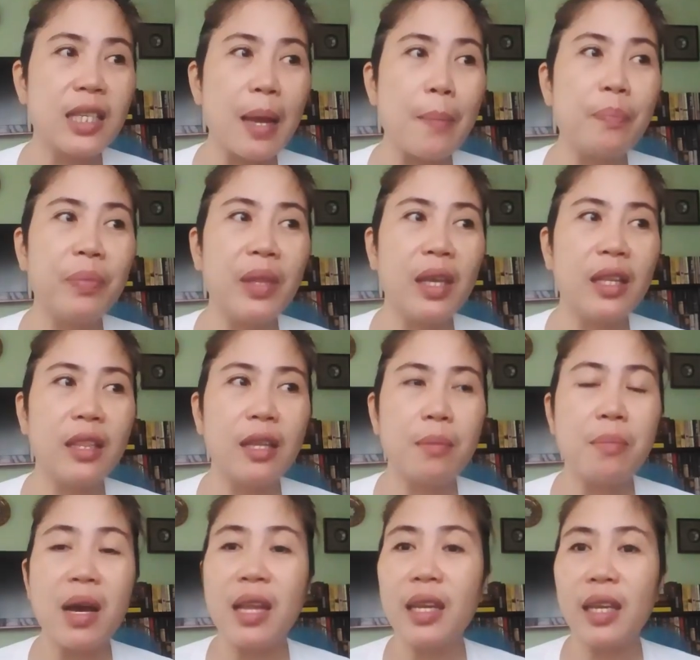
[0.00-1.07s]
something na
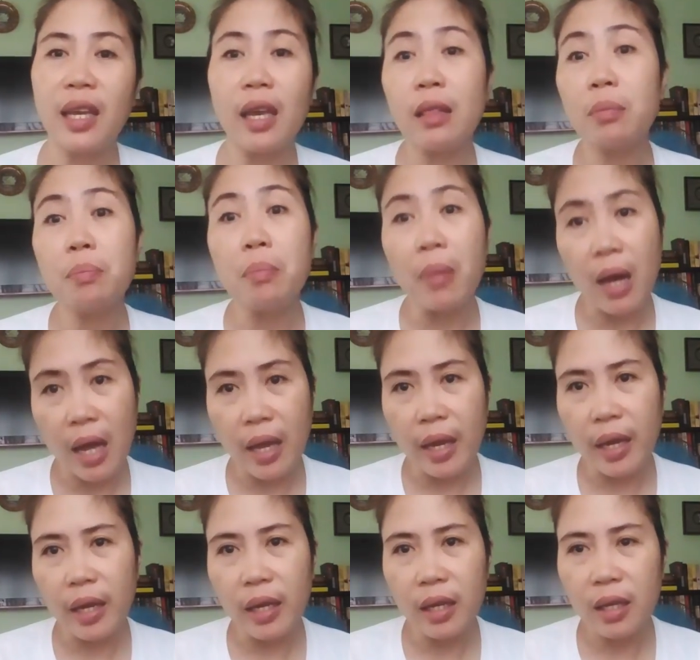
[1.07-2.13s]
money can't
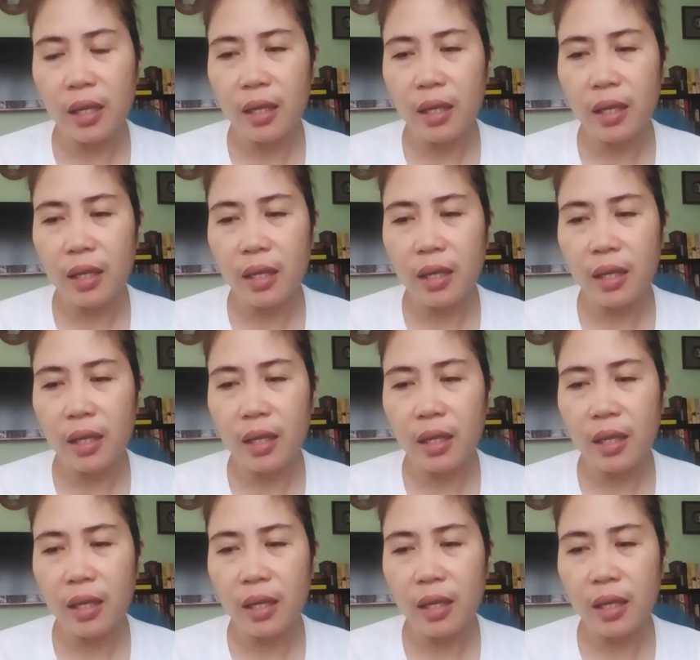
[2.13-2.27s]
buy